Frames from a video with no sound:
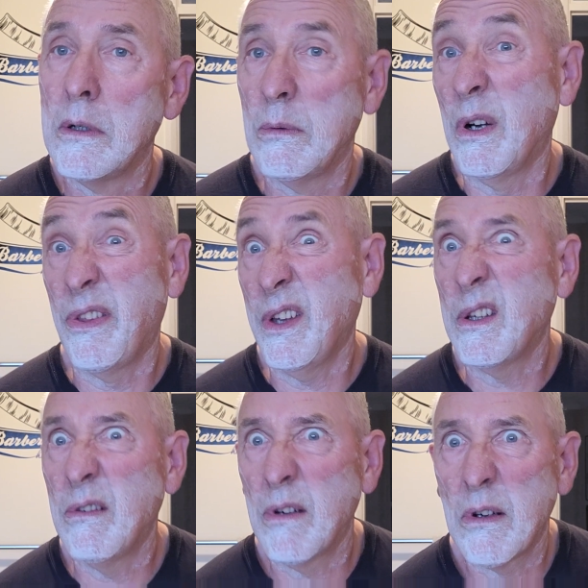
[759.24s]
Well, I think
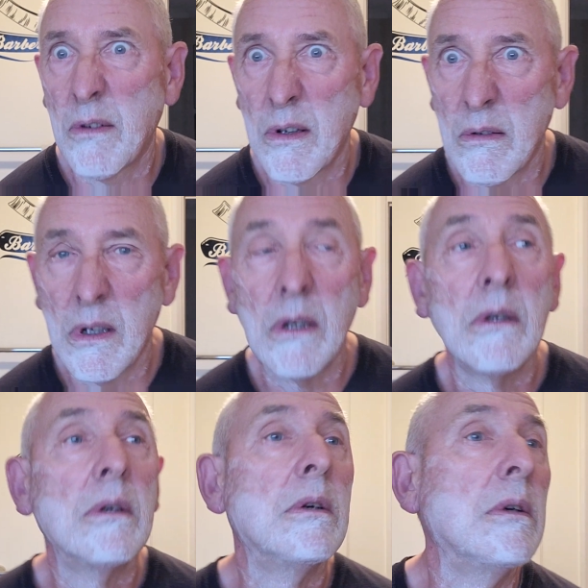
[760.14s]
they're very, very rare.
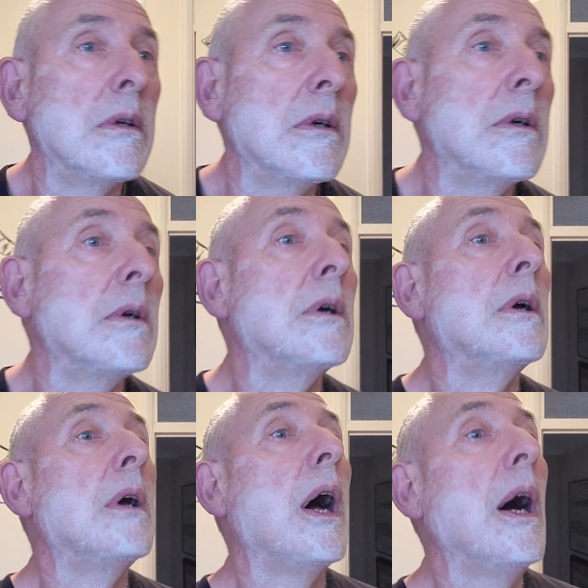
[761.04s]

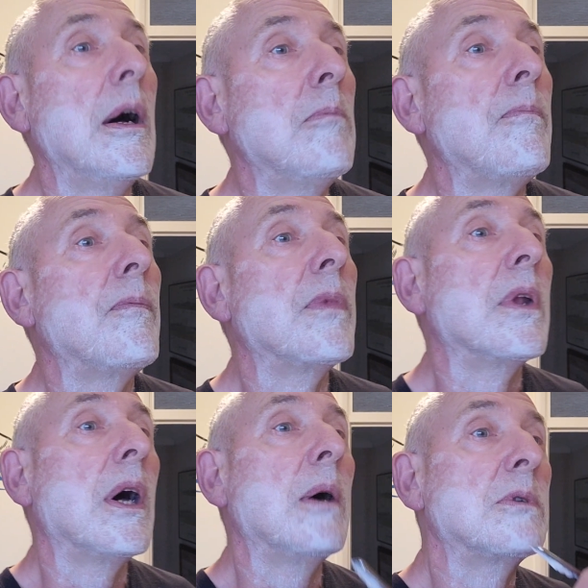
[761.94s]

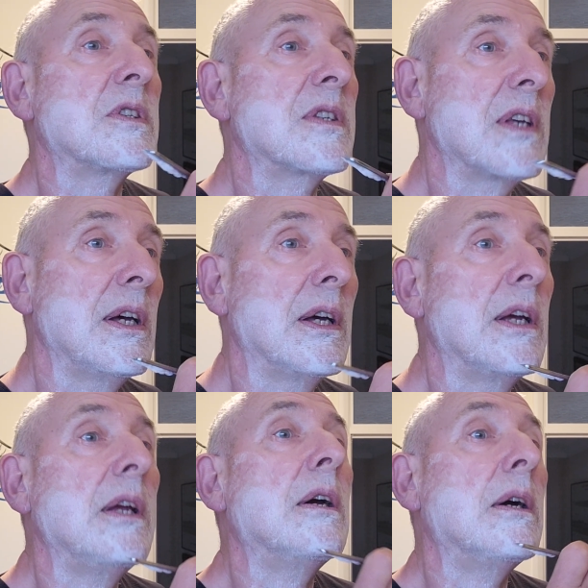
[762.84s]
I would
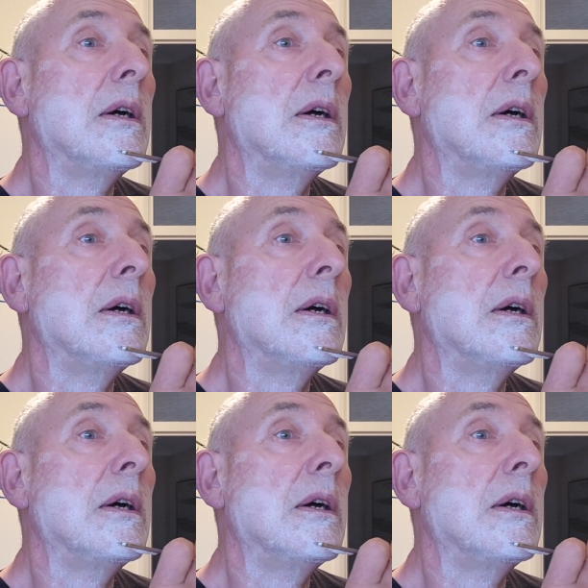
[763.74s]
say